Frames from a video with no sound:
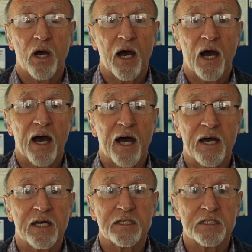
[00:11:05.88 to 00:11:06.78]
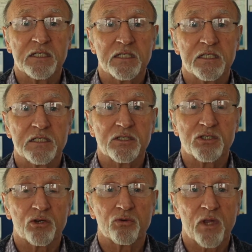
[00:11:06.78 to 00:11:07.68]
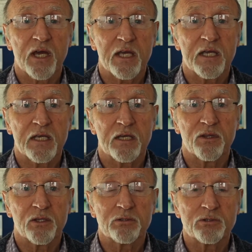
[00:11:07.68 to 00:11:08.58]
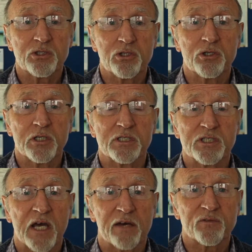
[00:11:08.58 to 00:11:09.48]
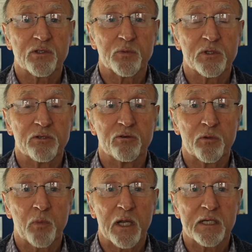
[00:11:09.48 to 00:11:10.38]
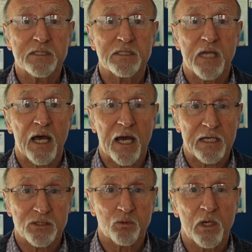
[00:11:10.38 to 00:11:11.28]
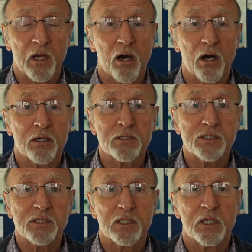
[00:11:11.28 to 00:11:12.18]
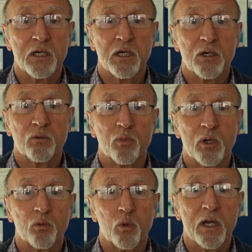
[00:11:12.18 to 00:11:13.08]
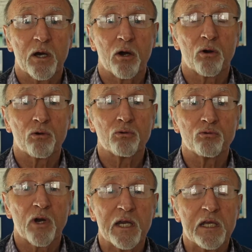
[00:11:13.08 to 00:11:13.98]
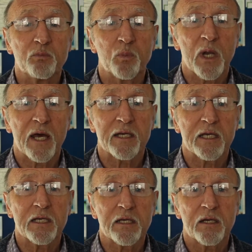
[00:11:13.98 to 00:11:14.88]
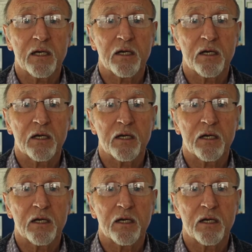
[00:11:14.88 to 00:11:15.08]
and so those units have to be replaced, as will ours. But we are already planning